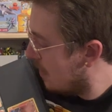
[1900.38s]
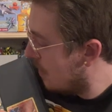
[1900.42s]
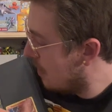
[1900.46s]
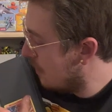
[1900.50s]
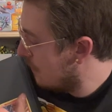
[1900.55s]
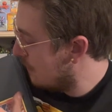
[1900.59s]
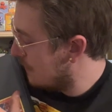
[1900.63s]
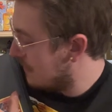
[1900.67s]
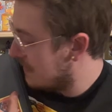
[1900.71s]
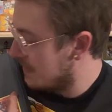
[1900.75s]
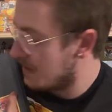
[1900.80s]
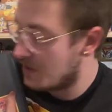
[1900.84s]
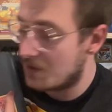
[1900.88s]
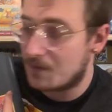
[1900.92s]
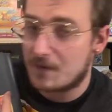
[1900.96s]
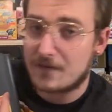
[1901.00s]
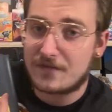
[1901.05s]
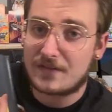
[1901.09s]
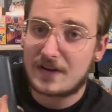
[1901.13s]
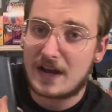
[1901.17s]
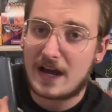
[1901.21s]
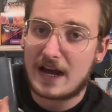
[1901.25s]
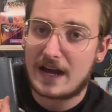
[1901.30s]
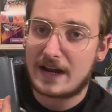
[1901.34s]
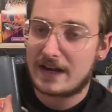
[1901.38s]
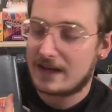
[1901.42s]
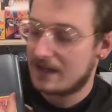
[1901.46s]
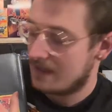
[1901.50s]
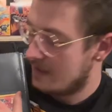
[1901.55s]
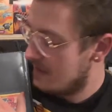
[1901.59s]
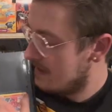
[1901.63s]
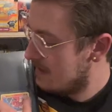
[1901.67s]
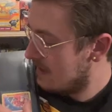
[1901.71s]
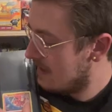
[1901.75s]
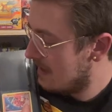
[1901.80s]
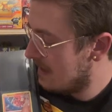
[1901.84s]
Over here we've got
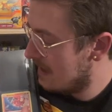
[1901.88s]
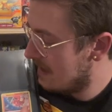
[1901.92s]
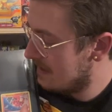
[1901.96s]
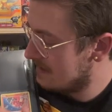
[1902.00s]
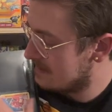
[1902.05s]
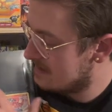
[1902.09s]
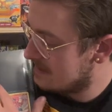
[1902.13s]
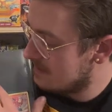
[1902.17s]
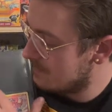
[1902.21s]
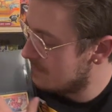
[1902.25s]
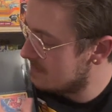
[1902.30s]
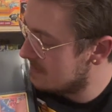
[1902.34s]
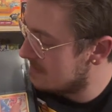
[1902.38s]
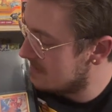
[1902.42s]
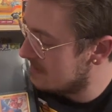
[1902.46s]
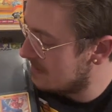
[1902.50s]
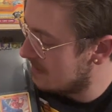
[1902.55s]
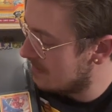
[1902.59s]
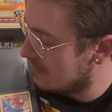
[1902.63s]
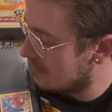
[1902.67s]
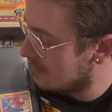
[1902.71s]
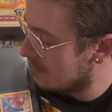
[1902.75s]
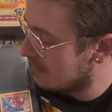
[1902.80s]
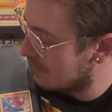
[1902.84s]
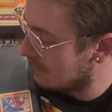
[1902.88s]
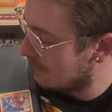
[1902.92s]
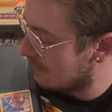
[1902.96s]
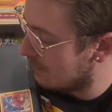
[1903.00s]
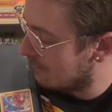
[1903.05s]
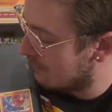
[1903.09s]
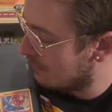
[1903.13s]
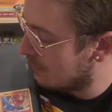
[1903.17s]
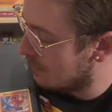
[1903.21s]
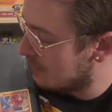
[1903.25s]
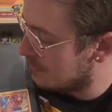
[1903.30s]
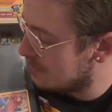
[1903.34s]
uh, Simisear
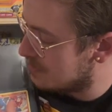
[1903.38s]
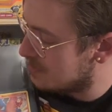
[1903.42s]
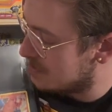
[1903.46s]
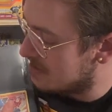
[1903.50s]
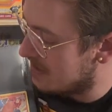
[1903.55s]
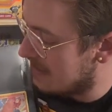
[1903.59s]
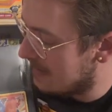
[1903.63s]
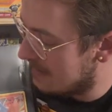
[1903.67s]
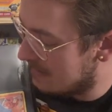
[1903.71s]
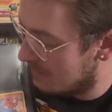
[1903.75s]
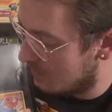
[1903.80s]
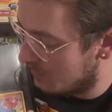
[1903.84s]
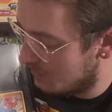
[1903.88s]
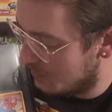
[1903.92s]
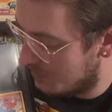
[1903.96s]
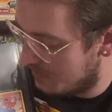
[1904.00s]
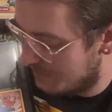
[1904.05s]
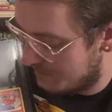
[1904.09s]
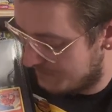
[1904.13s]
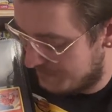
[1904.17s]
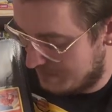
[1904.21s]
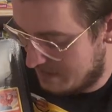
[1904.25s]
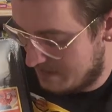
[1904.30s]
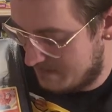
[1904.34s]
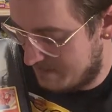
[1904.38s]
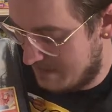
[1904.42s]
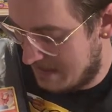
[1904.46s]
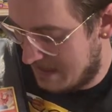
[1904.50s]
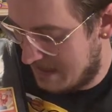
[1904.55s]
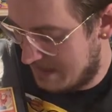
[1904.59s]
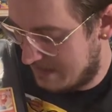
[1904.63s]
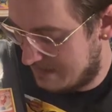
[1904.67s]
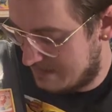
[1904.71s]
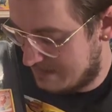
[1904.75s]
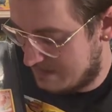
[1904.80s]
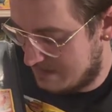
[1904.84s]
reverse, Chandelure V
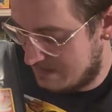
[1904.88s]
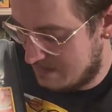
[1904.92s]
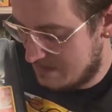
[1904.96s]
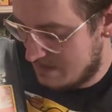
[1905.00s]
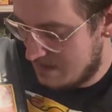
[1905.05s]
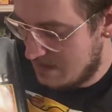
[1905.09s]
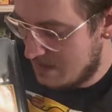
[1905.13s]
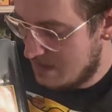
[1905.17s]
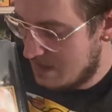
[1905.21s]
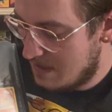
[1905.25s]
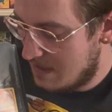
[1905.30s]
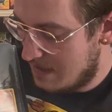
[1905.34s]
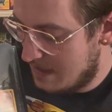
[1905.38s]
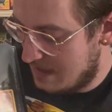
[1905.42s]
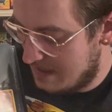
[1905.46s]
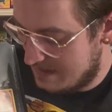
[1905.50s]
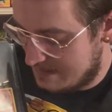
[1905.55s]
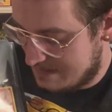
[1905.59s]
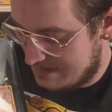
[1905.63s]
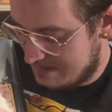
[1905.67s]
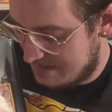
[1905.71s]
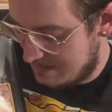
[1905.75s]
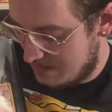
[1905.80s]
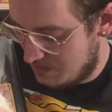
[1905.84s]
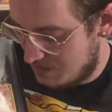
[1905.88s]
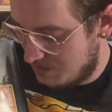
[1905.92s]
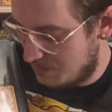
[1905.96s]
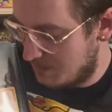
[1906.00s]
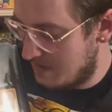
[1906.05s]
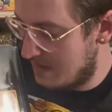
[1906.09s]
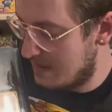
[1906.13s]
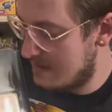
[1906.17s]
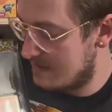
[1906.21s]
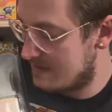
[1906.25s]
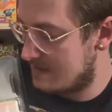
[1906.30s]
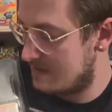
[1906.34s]
max, uh,
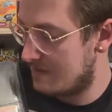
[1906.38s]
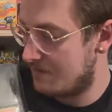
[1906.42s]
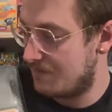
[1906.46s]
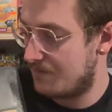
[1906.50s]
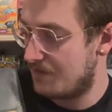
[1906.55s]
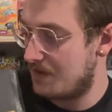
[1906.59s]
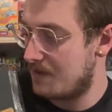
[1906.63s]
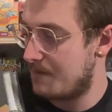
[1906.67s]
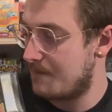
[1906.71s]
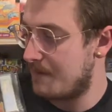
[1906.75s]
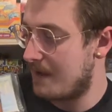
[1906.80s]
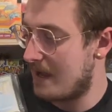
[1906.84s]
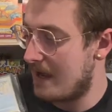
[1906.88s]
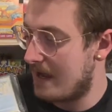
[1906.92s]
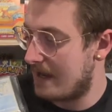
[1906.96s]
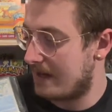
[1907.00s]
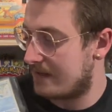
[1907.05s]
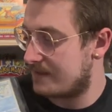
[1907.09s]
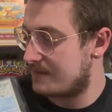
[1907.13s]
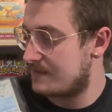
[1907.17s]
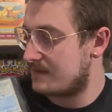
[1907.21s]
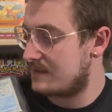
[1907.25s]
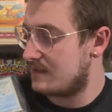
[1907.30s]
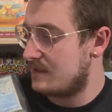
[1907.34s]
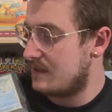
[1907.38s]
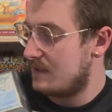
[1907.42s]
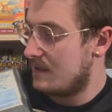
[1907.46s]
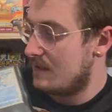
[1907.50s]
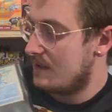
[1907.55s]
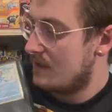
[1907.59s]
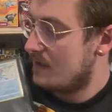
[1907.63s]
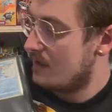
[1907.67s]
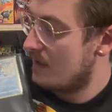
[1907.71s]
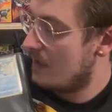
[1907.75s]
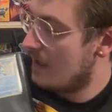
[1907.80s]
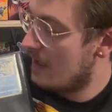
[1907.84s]
Cinderace V max.
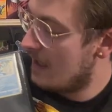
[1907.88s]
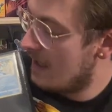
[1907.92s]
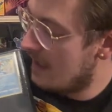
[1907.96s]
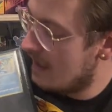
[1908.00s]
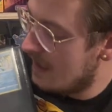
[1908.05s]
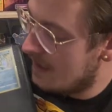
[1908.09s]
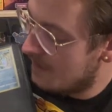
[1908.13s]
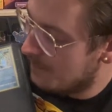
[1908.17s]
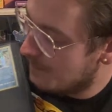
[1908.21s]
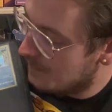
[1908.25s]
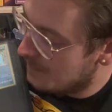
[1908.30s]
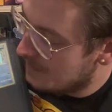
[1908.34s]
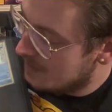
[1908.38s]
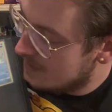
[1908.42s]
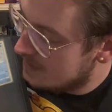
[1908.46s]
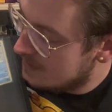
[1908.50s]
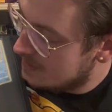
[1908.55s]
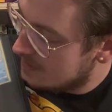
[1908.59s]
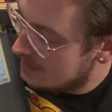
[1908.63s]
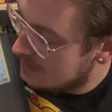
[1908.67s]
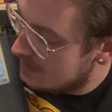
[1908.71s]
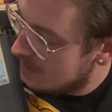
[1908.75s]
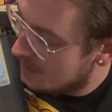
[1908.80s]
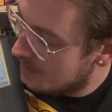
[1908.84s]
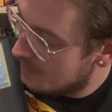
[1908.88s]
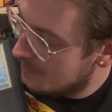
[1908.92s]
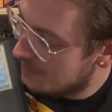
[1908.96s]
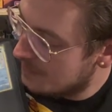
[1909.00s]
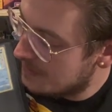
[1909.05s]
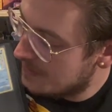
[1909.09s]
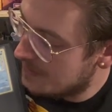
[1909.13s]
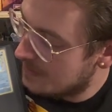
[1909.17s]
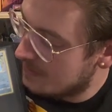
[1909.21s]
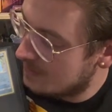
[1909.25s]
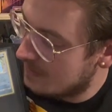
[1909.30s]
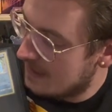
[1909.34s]
Um, over
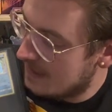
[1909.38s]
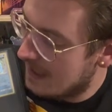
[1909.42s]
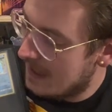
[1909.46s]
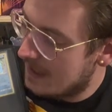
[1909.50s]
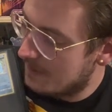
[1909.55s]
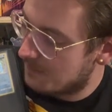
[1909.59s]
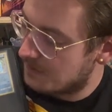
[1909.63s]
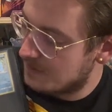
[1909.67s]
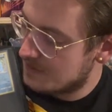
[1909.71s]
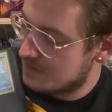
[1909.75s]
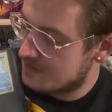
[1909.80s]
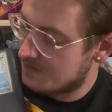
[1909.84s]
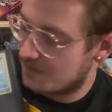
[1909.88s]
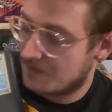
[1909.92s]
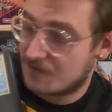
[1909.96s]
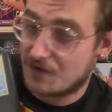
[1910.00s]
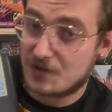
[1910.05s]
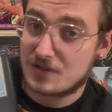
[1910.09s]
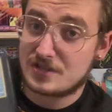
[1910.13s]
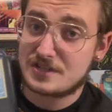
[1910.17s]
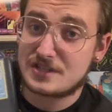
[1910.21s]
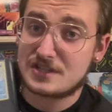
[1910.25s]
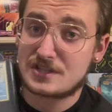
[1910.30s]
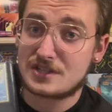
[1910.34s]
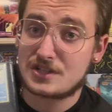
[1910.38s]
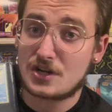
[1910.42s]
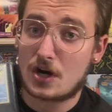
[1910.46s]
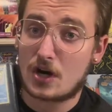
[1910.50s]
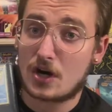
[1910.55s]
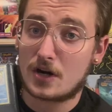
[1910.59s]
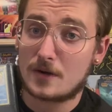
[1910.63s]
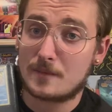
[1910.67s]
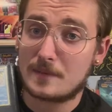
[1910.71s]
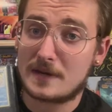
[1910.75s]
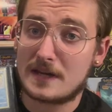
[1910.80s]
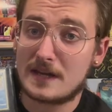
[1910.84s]
here Lapras reverse,
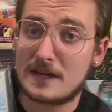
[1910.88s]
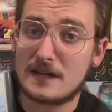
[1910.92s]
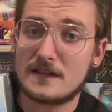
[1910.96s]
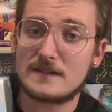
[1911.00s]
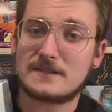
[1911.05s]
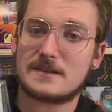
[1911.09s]
Starmie.